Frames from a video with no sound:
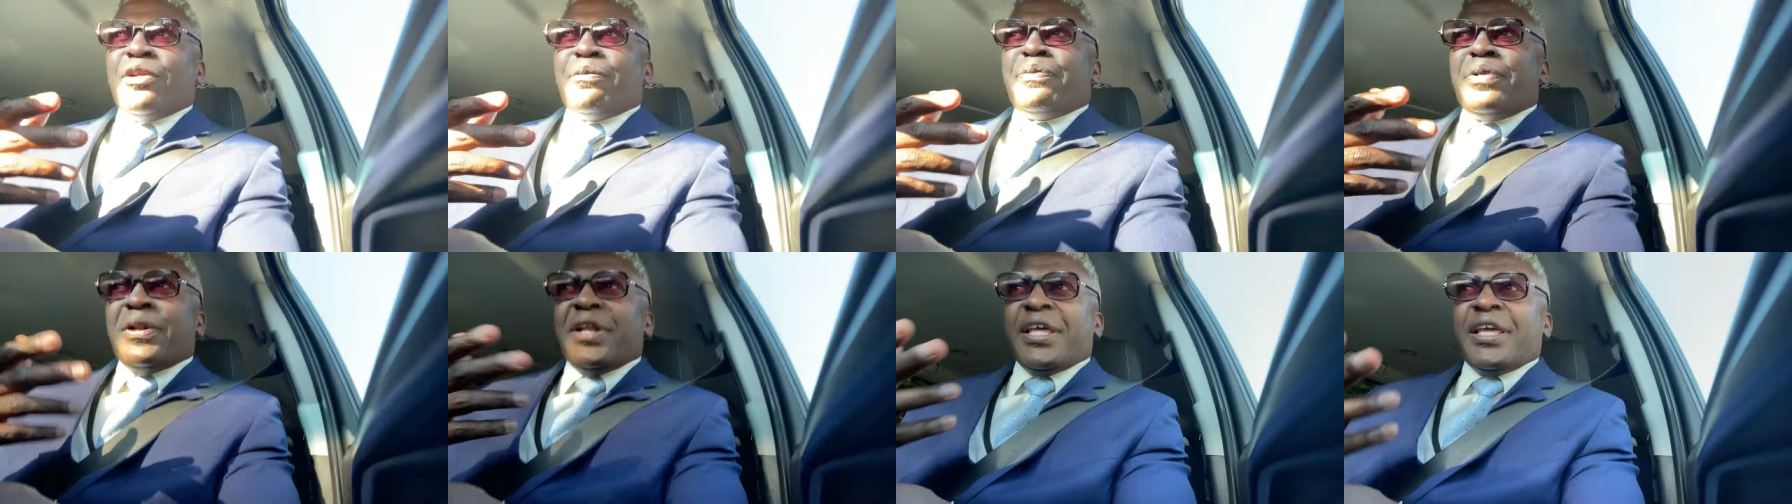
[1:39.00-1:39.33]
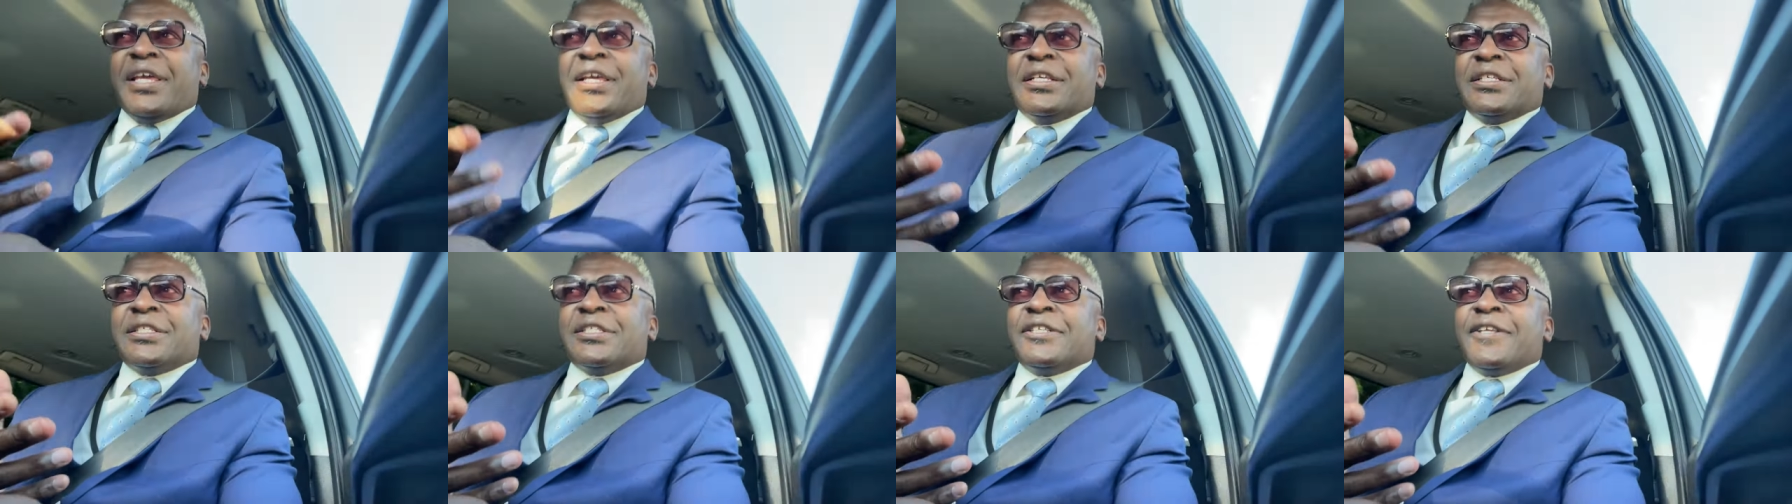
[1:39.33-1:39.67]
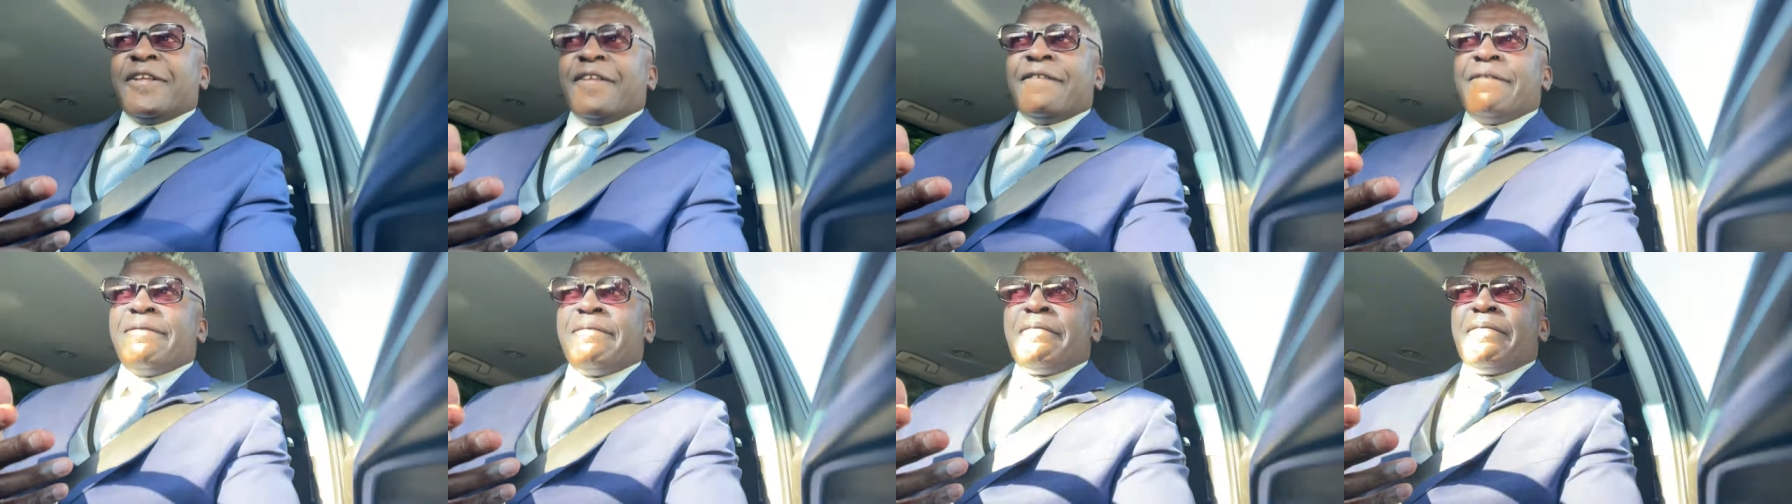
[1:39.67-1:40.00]
to please.
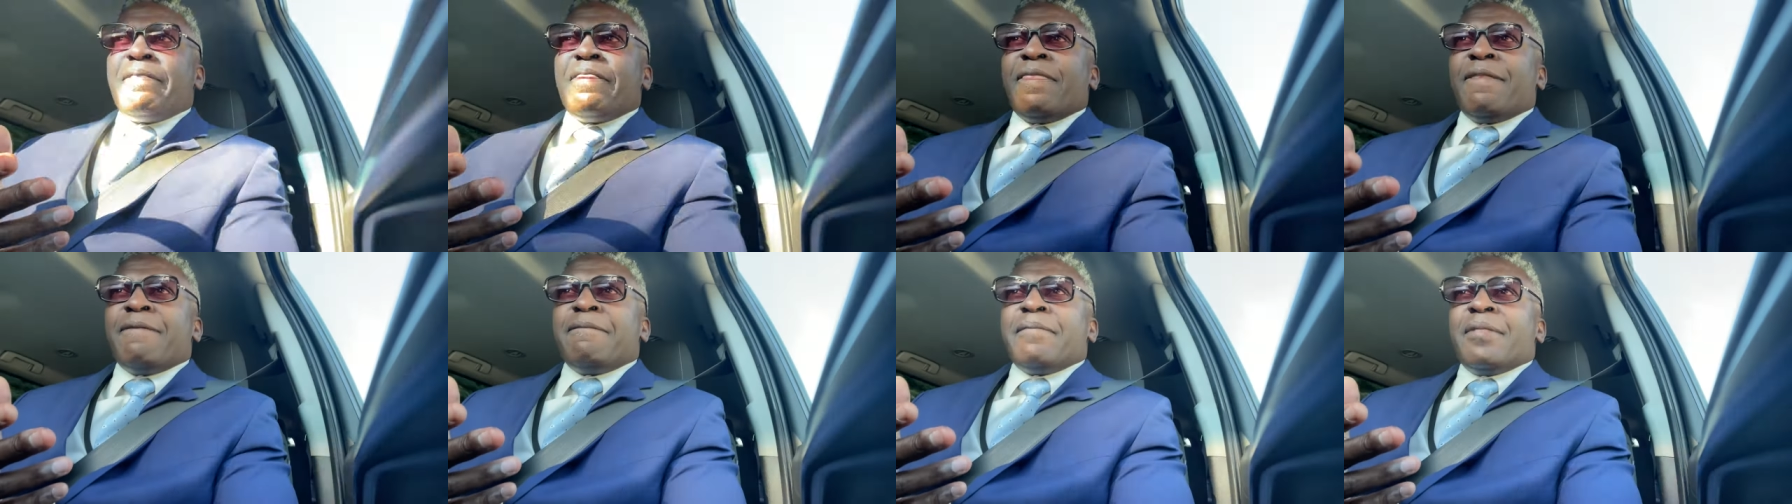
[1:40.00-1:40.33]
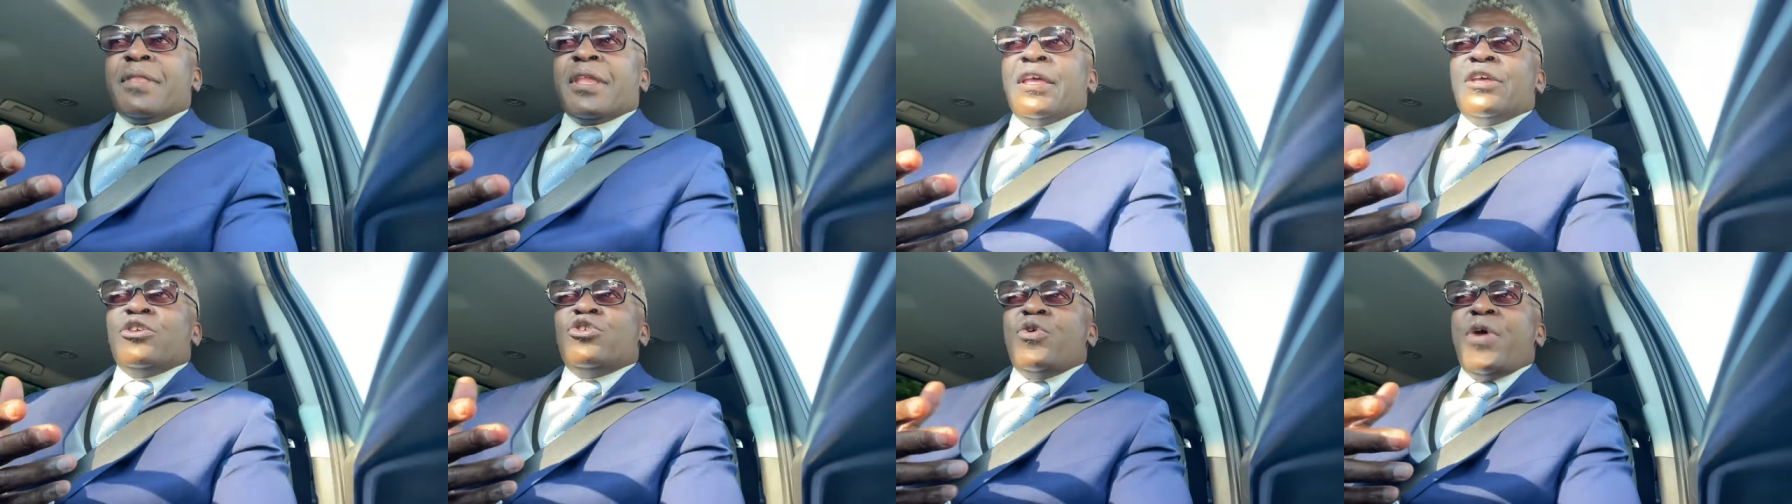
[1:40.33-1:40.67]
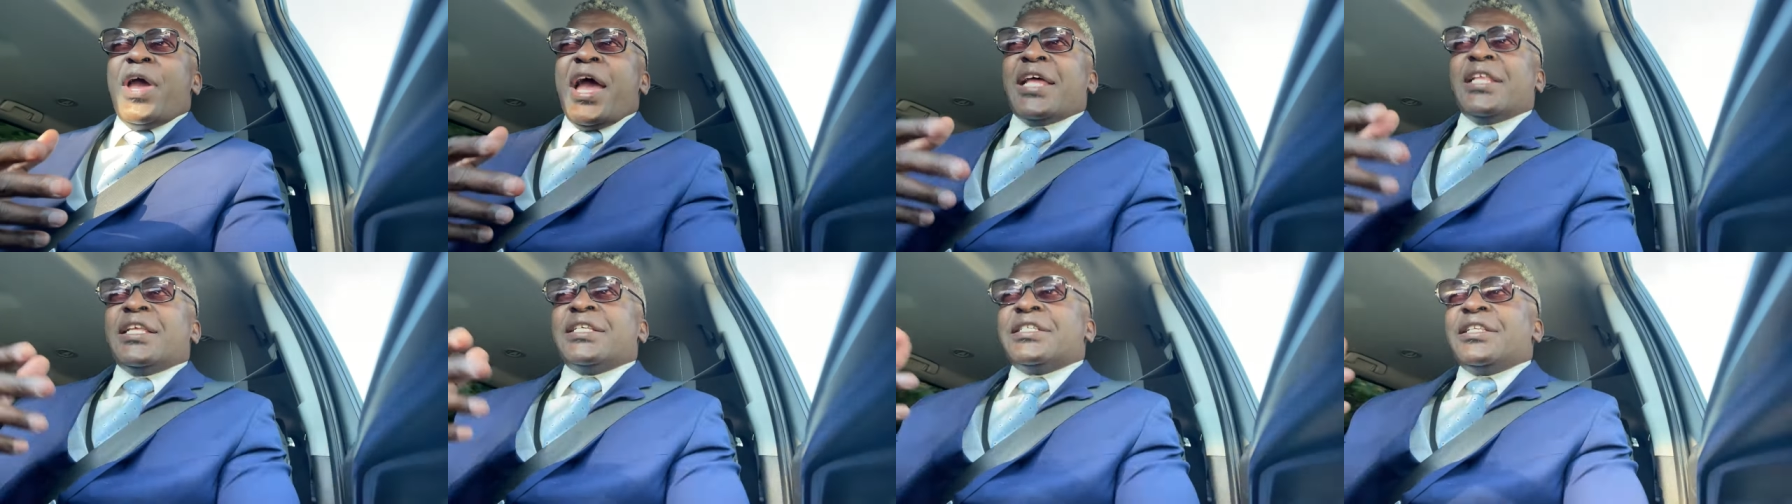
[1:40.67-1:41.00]
You
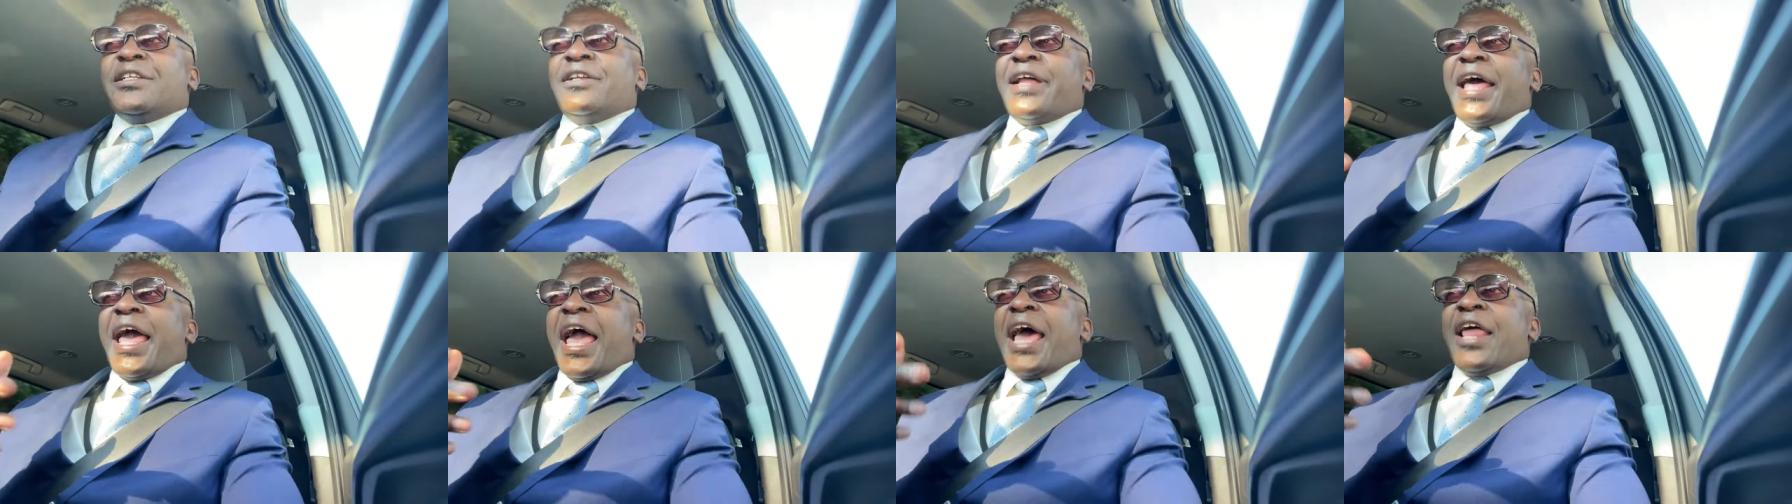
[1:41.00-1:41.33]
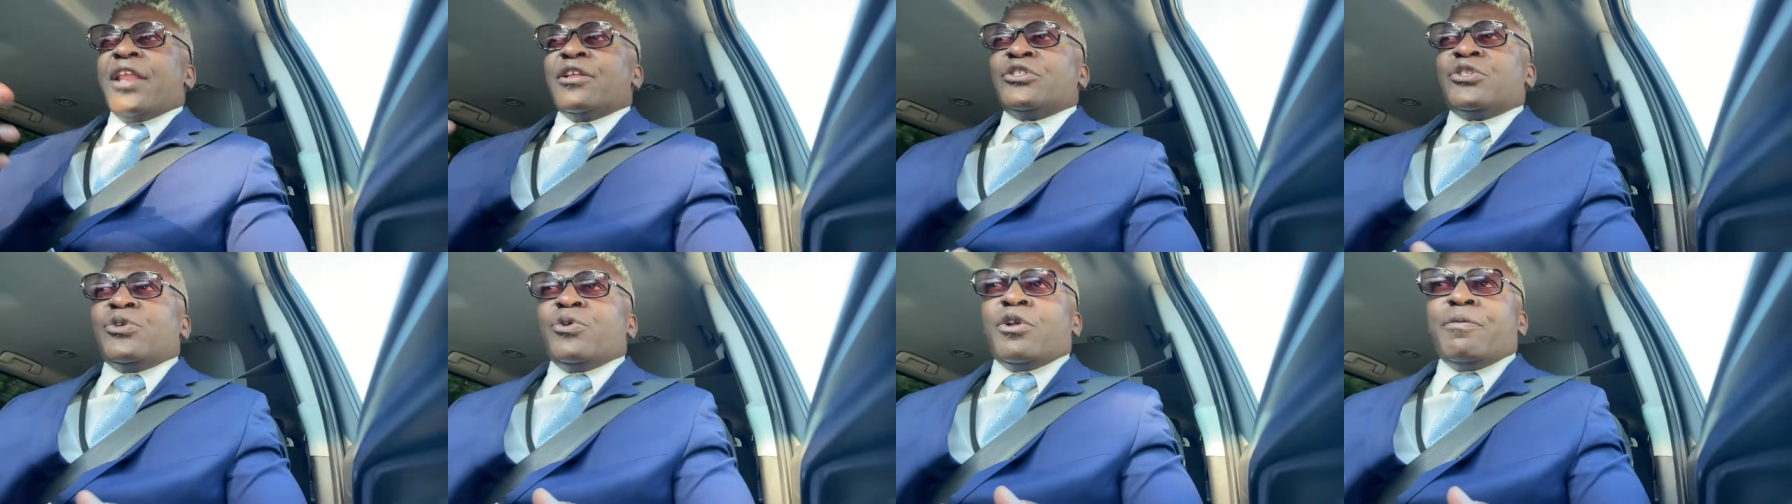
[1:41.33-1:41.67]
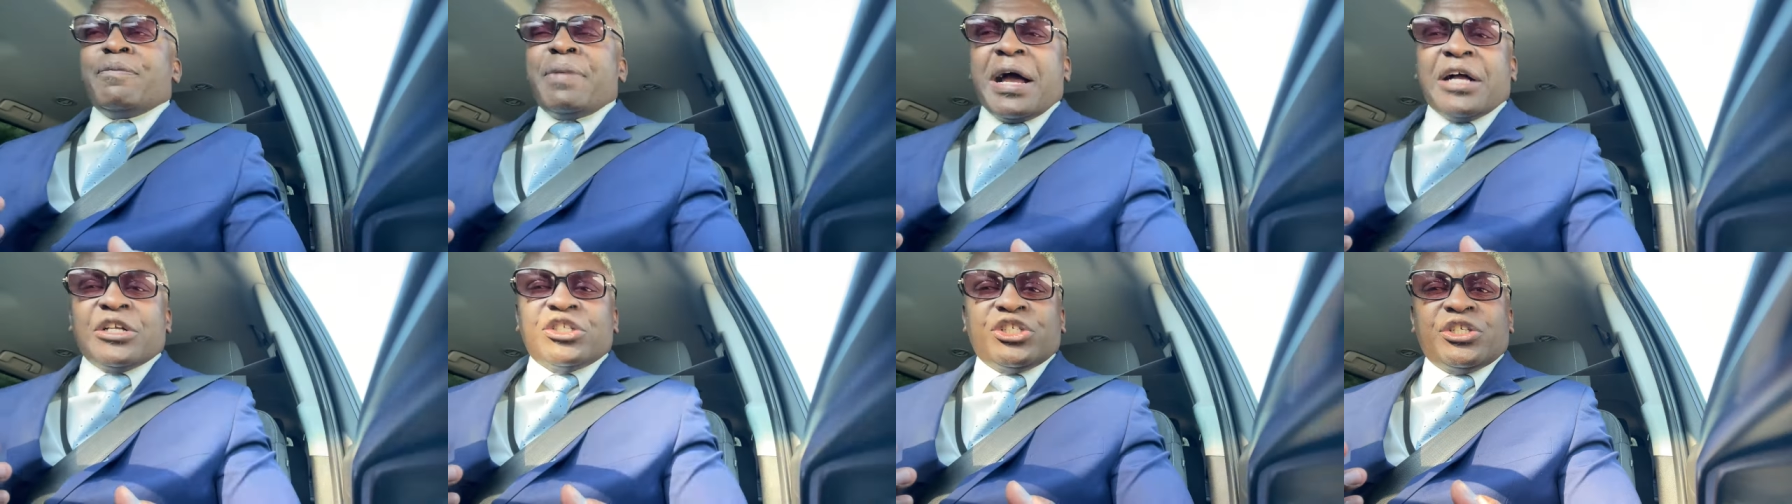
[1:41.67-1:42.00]
had this little attitude
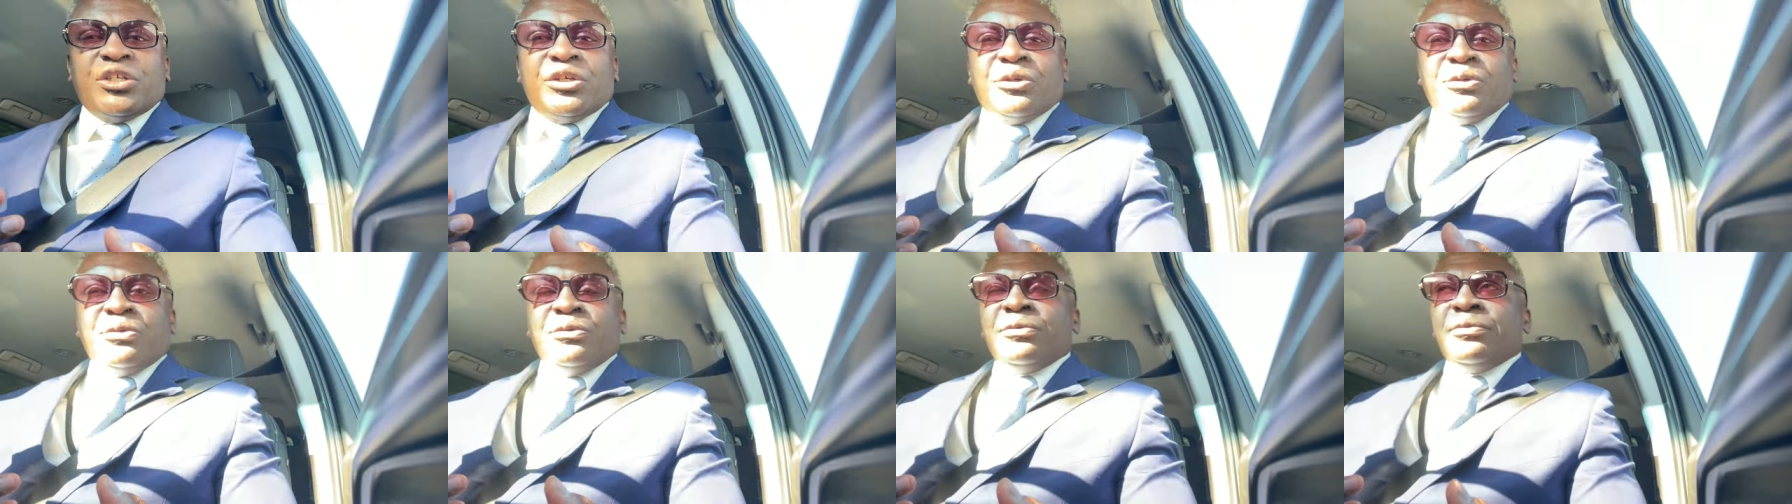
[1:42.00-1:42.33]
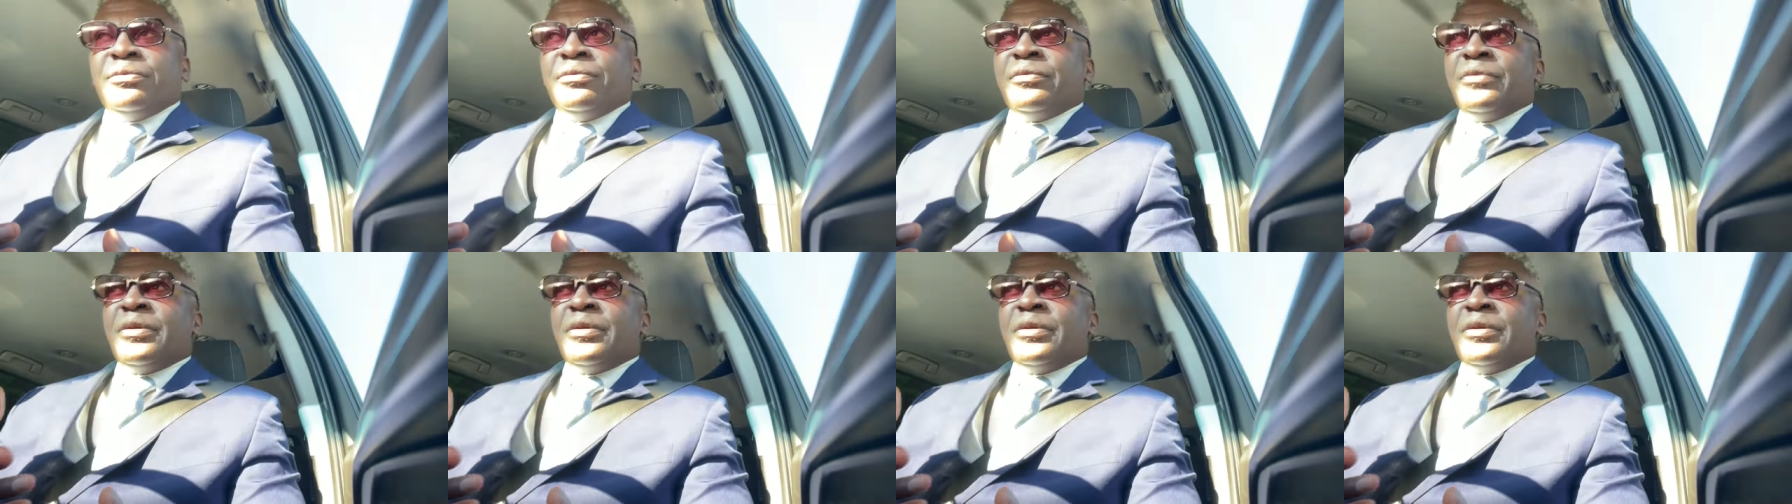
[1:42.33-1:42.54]
about you